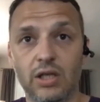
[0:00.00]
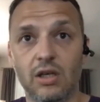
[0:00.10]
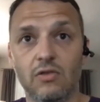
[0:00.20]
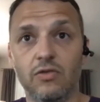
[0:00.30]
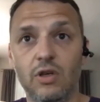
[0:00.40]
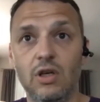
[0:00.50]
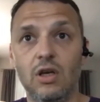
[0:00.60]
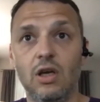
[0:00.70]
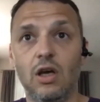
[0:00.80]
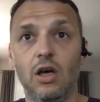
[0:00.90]
give.
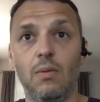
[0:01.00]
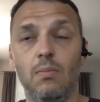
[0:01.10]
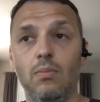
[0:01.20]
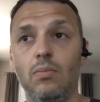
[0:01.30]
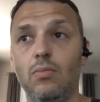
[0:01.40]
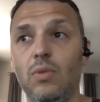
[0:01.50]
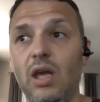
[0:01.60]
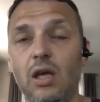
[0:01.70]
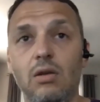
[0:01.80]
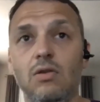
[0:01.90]

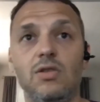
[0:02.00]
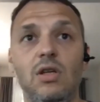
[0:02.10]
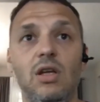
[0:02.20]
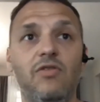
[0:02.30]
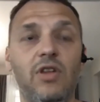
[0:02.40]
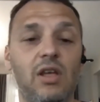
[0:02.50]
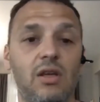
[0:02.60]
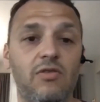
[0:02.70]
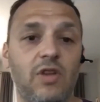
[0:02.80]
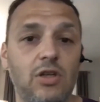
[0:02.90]
And
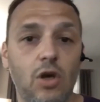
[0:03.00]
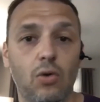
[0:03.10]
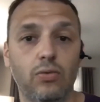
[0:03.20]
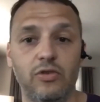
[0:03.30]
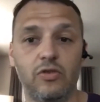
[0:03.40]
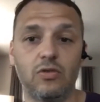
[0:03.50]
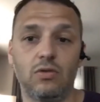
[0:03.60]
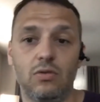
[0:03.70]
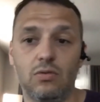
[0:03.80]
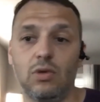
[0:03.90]
if they don't,
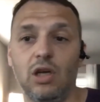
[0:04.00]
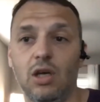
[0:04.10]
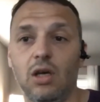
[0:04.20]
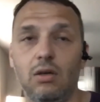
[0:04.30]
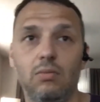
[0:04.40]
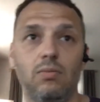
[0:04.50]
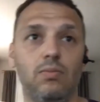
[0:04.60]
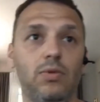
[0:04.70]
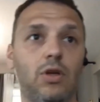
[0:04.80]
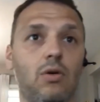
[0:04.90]

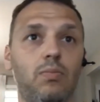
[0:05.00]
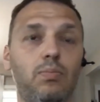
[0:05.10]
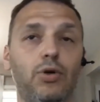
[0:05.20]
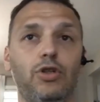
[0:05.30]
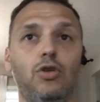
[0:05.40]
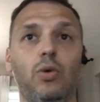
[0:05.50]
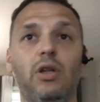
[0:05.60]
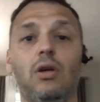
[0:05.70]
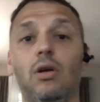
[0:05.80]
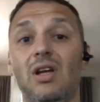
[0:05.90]
you know, put you in
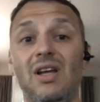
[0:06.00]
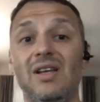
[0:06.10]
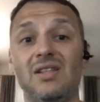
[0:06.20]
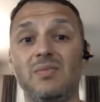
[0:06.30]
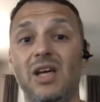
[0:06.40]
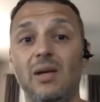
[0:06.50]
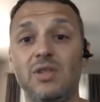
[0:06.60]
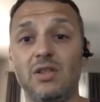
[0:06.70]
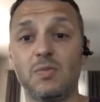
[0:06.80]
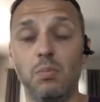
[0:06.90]
there, sometimes
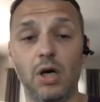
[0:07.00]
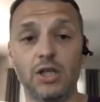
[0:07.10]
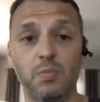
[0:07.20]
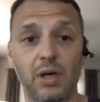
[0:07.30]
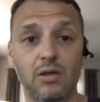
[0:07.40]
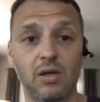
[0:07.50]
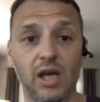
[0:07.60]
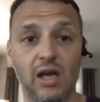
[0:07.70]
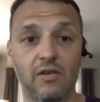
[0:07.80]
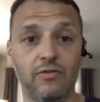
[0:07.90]
it's much better to
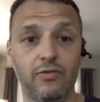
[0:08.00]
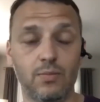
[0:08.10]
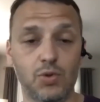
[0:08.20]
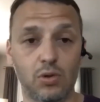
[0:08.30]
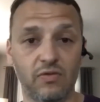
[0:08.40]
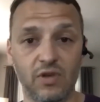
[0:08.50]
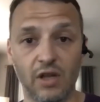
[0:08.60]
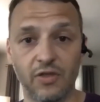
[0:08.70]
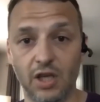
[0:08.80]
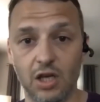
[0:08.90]
have sort of
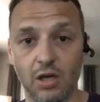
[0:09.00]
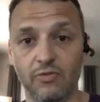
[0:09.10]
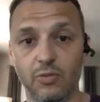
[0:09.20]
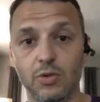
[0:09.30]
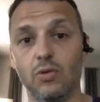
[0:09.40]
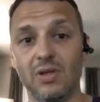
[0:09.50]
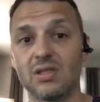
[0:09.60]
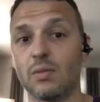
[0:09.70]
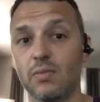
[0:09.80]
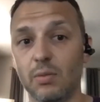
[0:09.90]
nothing come from you than
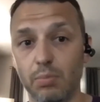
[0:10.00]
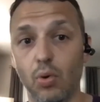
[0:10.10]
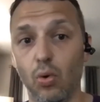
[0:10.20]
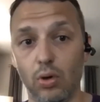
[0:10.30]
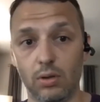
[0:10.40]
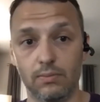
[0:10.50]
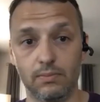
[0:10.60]
something poor.